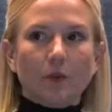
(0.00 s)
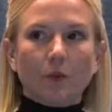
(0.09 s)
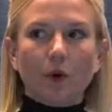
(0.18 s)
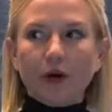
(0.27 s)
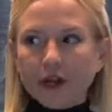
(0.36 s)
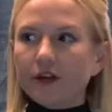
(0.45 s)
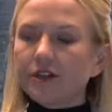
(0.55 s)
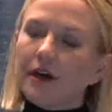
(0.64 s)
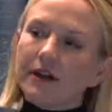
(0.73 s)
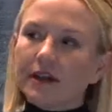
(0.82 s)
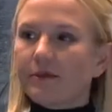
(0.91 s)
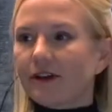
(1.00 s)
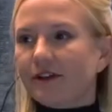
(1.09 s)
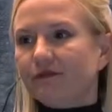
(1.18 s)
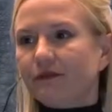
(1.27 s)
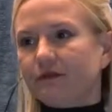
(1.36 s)
we're here talking about
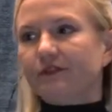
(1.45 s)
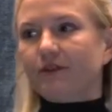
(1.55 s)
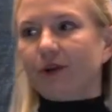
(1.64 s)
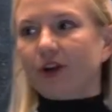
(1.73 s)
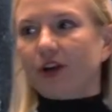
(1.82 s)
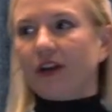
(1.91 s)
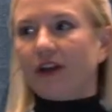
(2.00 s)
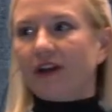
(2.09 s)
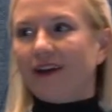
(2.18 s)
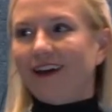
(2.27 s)
influencer marketing.